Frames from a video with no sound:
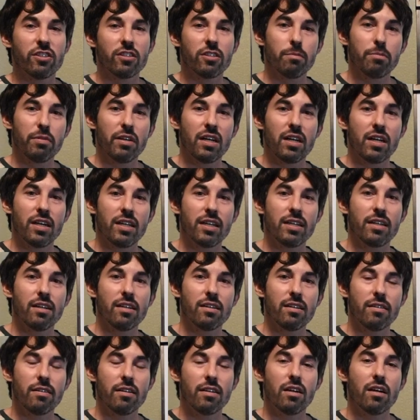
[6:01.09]
supply
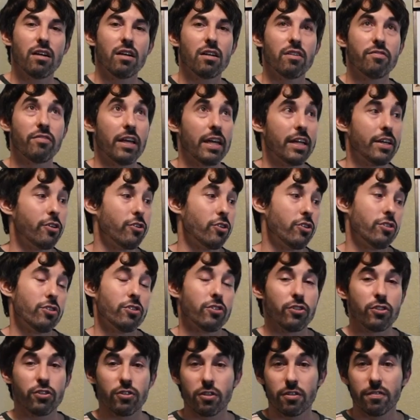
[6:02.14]
of a good
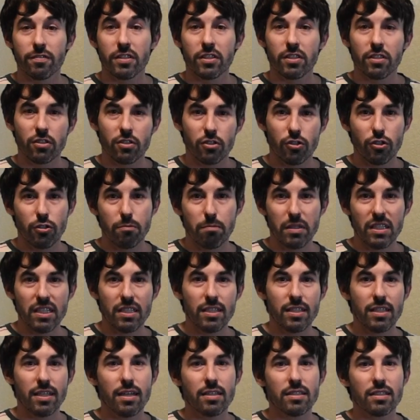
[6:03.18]
or service could
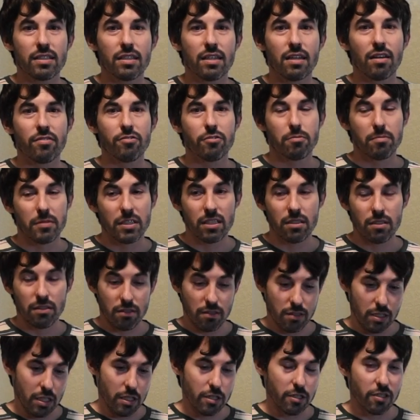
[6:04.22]
be
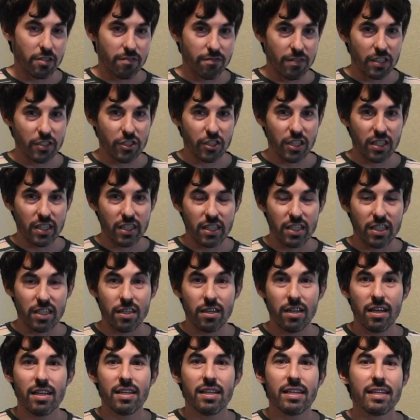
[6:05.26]
government intervention
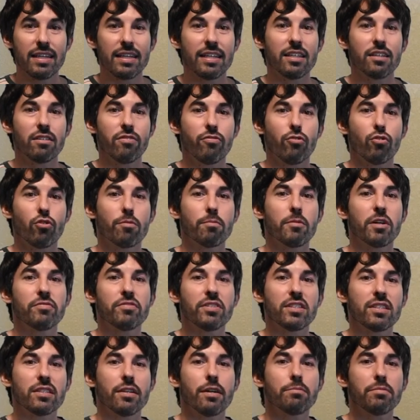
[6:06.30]
again, in the form of
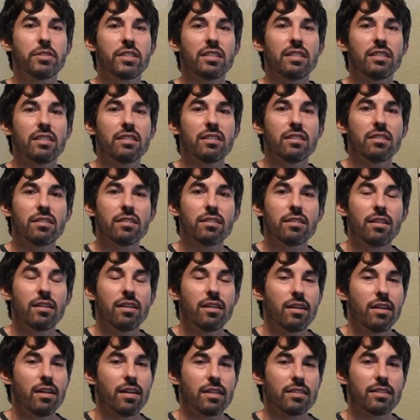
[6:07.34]
subsidies.
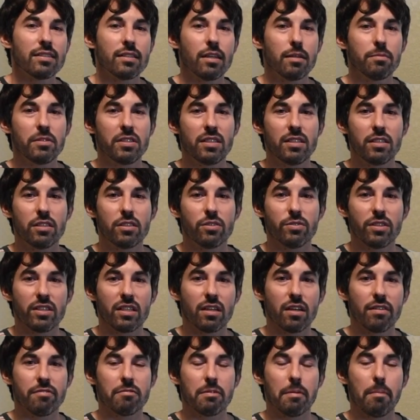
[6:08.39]
A subsidy is when the
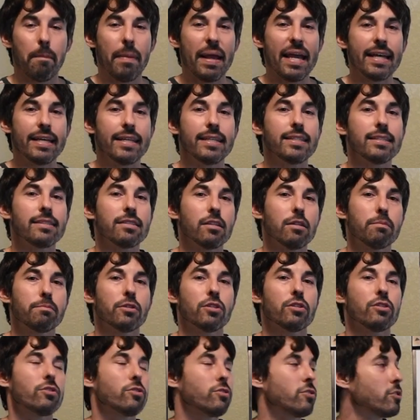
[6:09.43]
government pays a
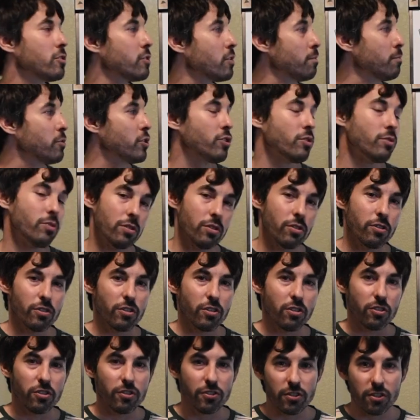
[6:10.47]
producer to produce their
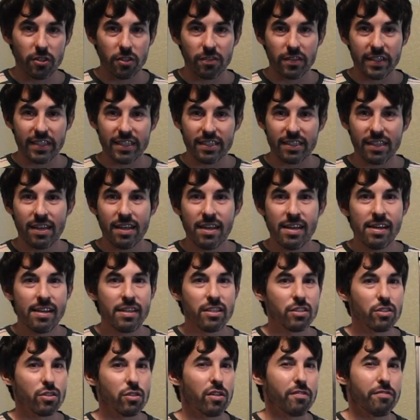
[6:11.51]
good or service.
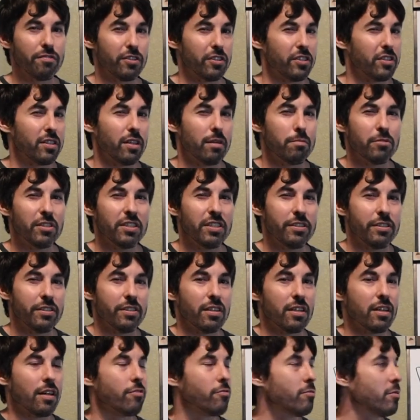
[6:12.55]
So if for some reason
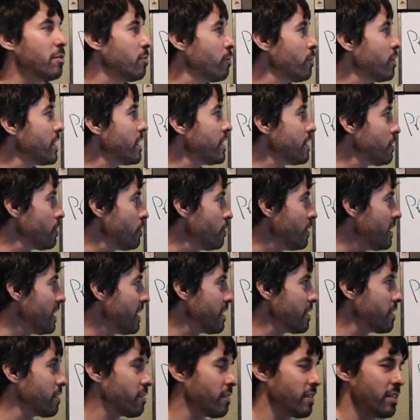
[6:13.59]
the government wanted to
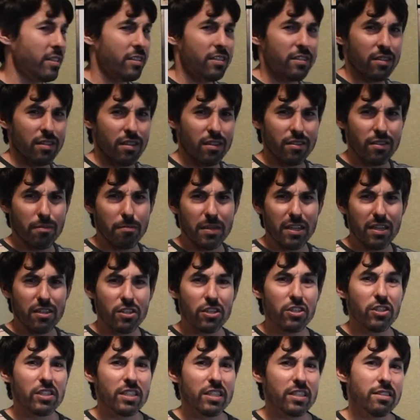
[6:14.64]
increase the amount
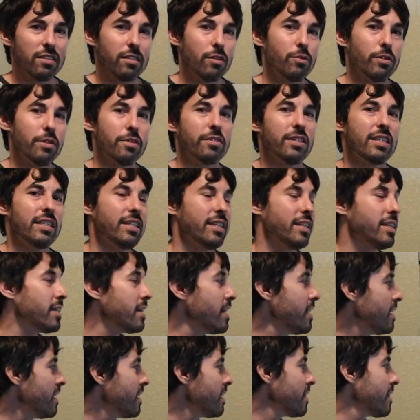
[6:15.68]
of cookies that we were
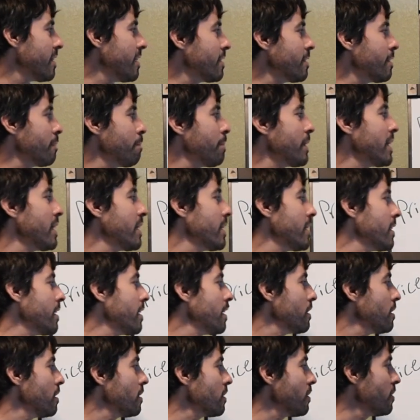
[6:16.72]
eating, they could
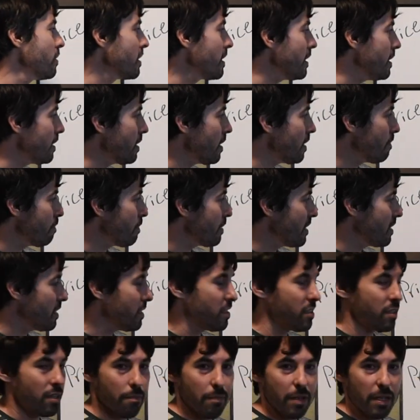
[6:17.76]
pay the cookie
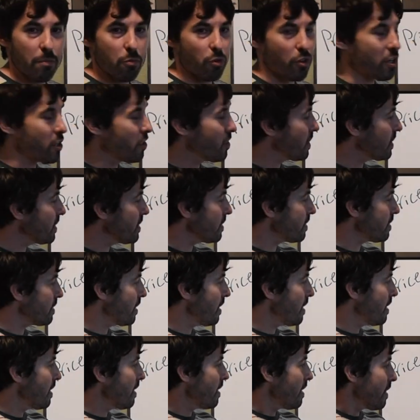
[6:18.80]
companies to make more cookies.
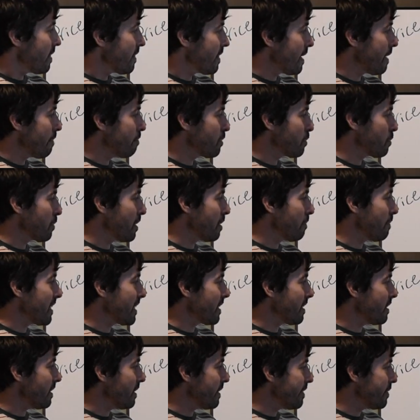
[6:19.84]
That's going to make
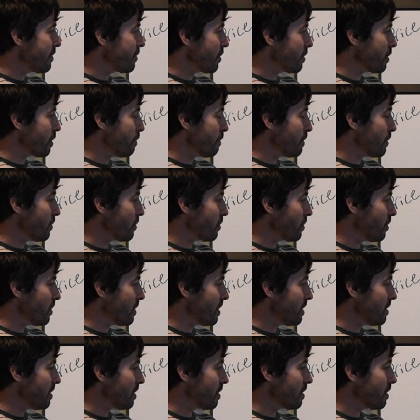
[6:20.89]
it easier to produce
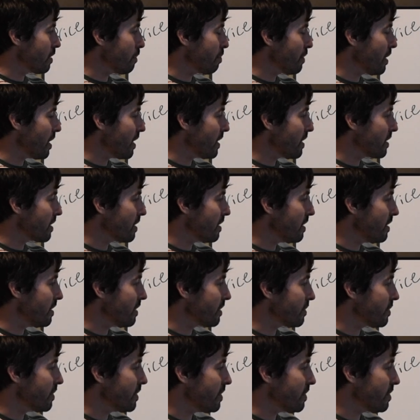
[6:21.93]
cookies. The supply is going to
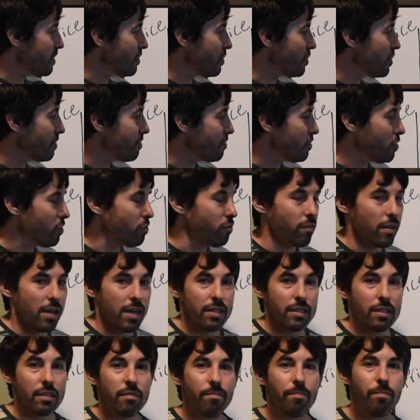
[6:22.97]
increase and shift to the
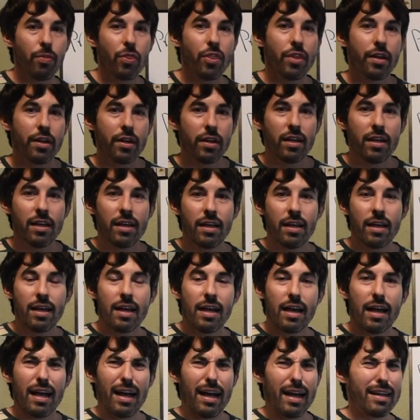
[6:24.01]
right.
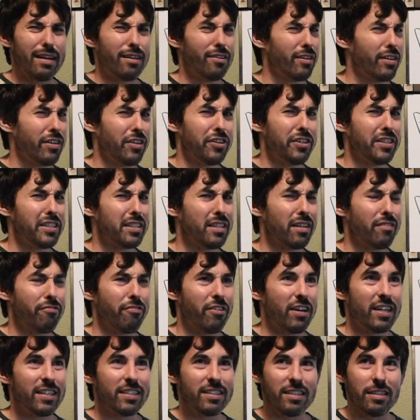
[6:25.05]
I know I already said
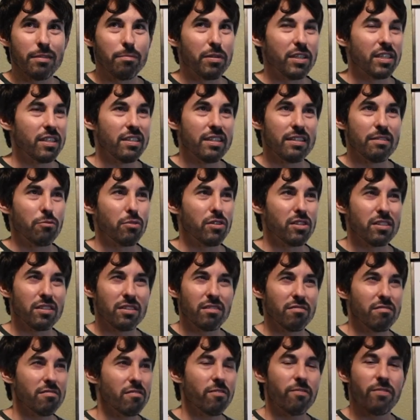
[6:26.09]
finally, but it
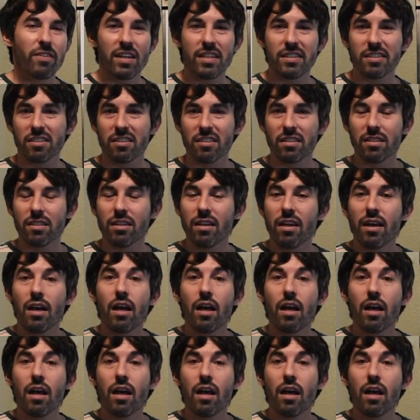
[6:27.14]
wasn't finally.